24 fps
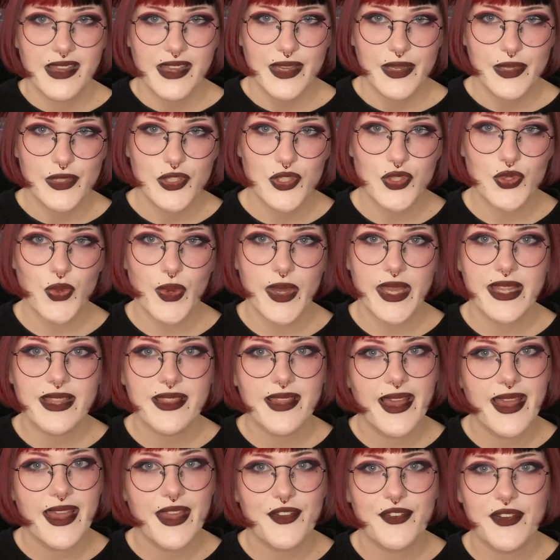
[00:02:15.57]
enjoying
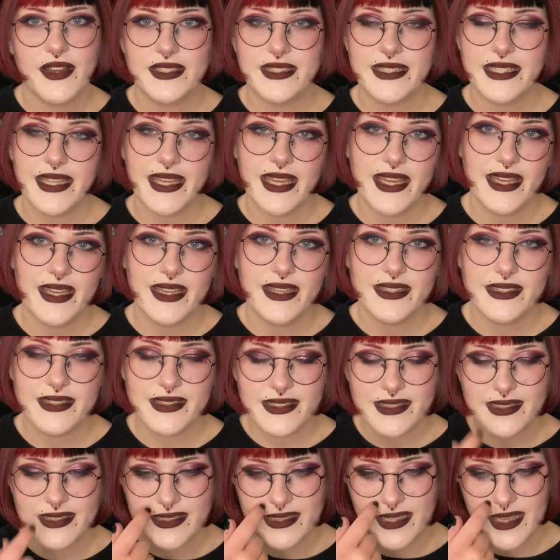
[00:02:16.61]
life as it
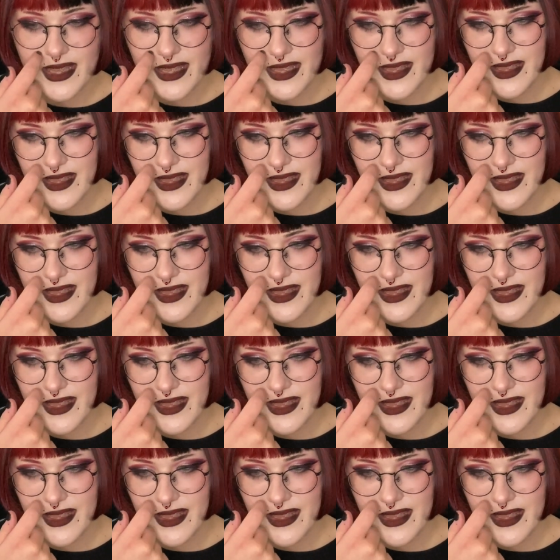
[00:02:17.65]
is.